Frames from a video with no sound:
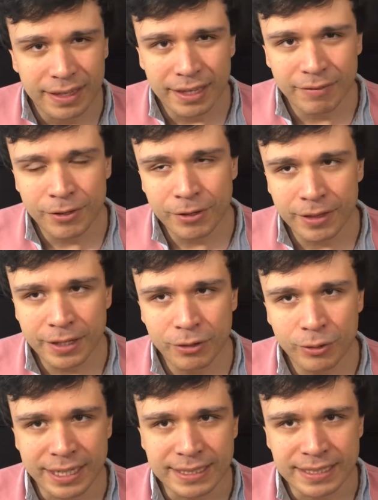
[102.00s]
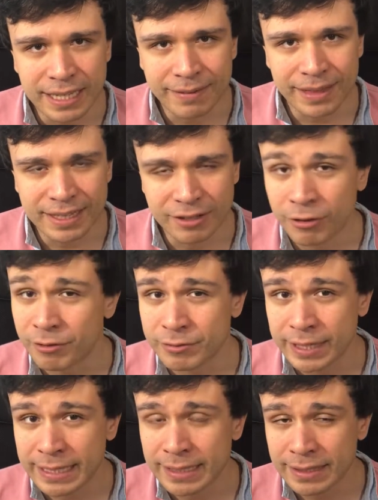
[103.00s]
if you think you can say that on
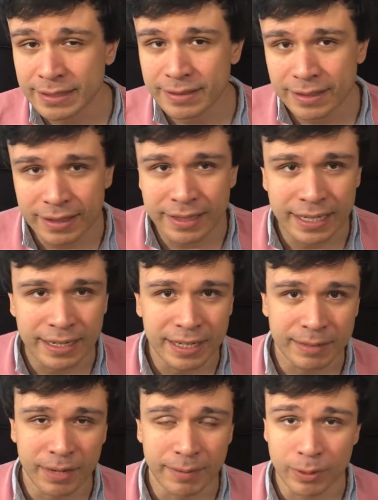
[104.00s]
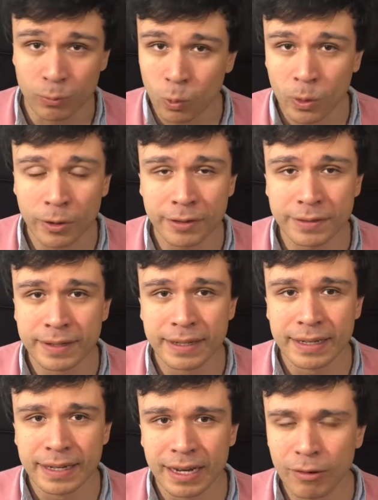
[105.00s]
rent, then it might be worth.
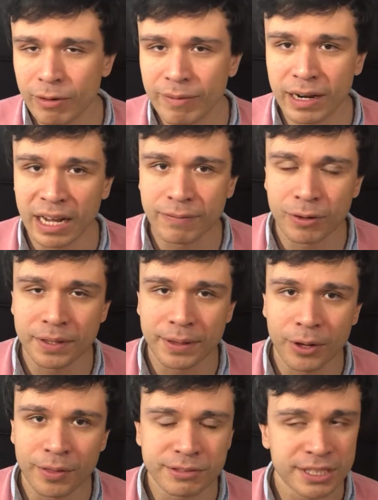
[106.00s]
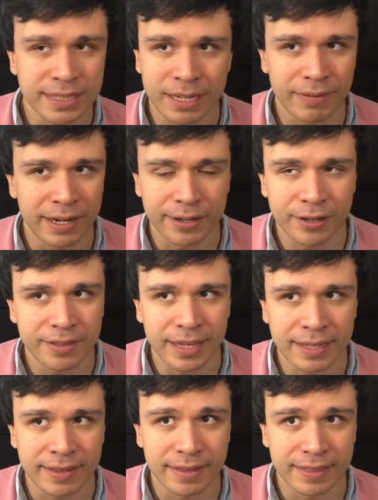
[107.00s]
However, I found that other stuff are not
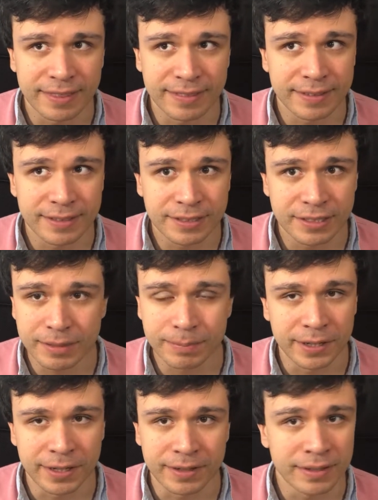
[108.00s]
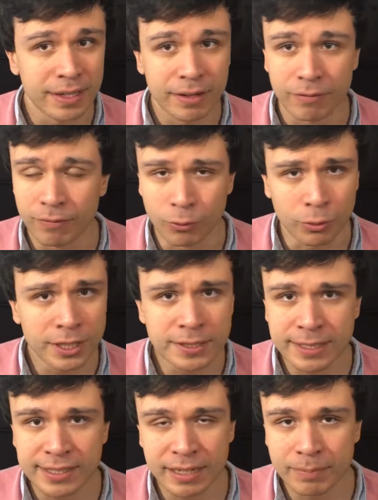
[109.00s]
that cheaper. Food is
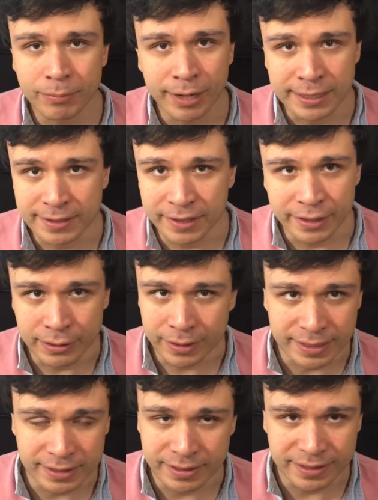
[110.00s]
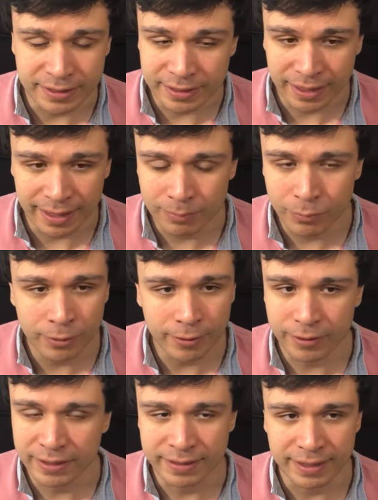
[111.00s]
the same price here as it is in Hamburg
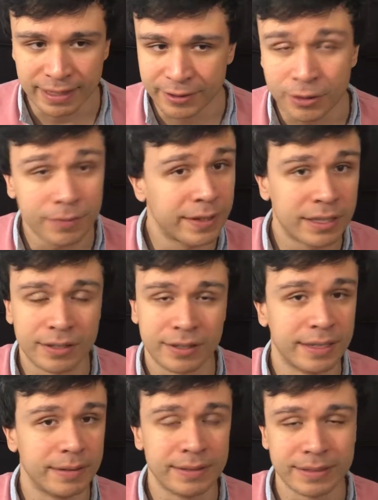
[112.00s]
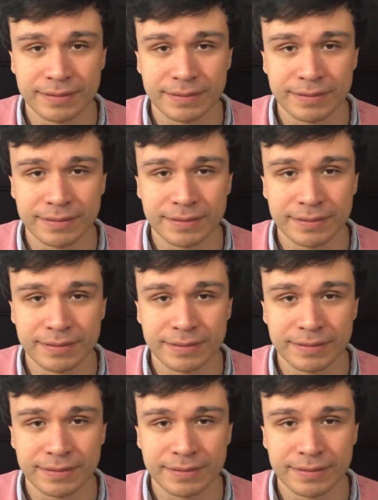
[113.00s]
or in Hanover or in